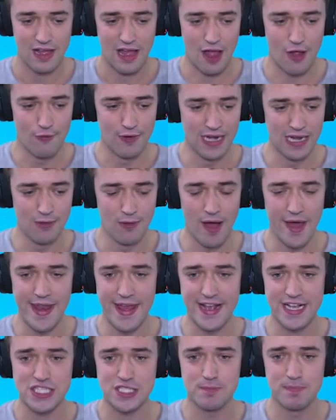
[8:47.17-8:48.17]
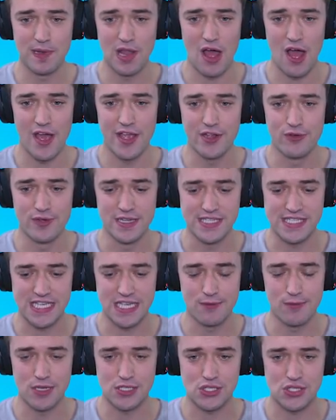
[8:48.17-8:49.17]
I really want to explore you and
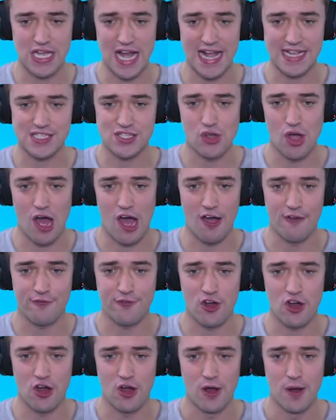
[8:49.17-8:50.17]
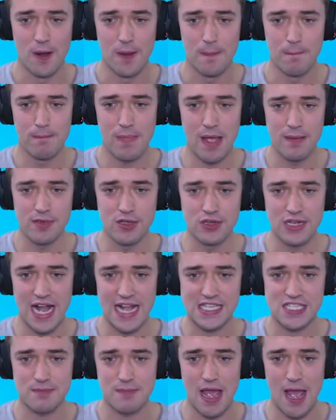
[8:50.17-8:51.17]
see what you got to offer. Maybe you
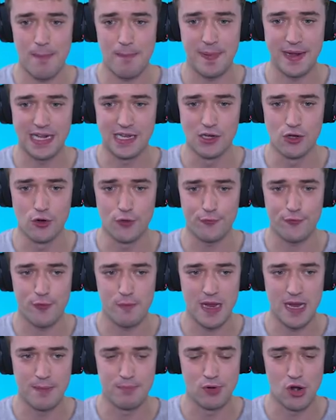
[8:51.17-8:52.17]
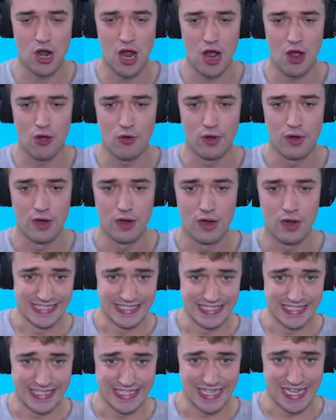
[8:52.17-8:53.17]
got some epic loot for me, bro.
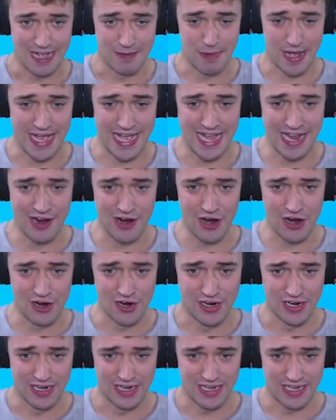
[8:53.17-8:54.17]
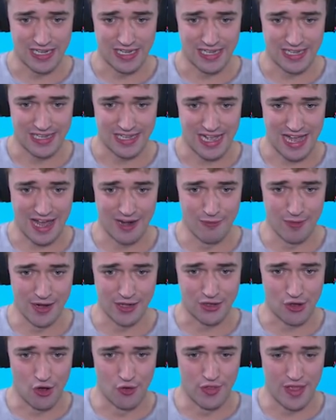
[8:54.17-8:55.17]
Am I here? I don't want
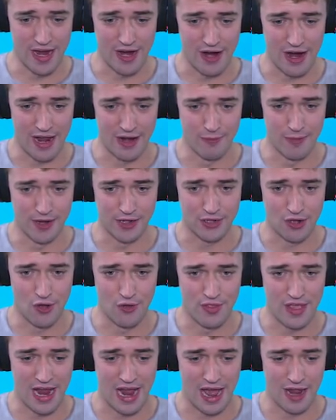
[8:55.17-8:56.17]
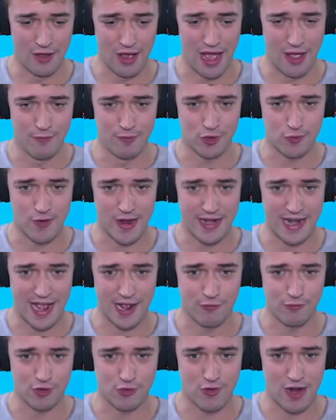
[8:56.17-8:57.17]
to go there. I don't want to go there. I, I regret. I
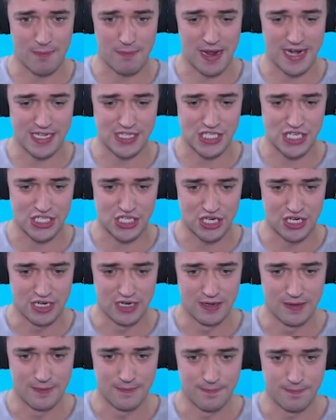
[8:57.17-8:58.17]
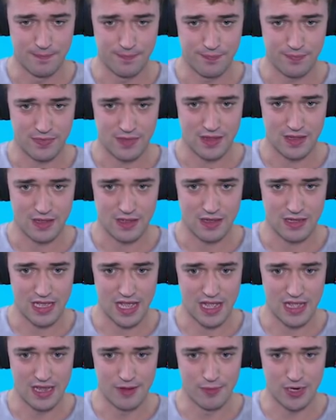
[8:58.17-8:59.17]
regret my decision.
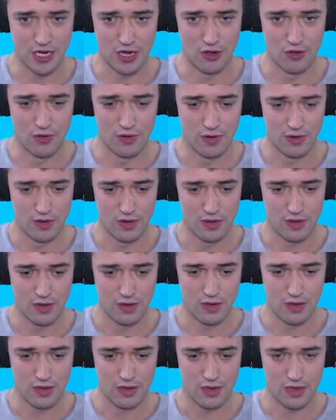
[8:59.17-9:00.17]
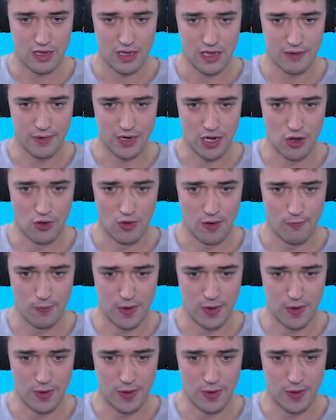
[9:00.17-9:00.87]
Okay, here we go. Here we go.